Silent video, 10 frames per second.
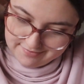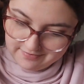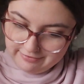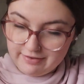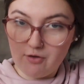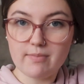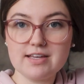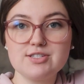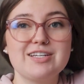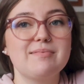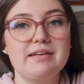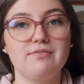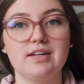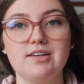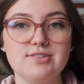filming so many
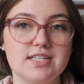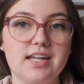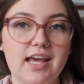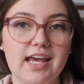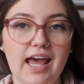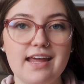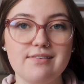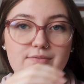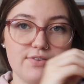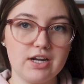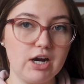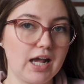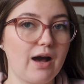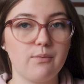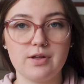videos today and
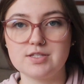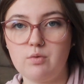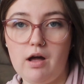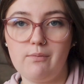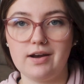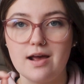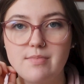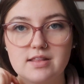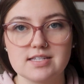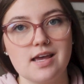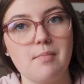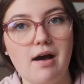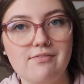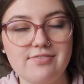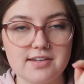figuring out what's what when I'm in the same
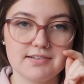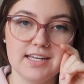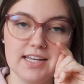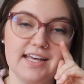outfit.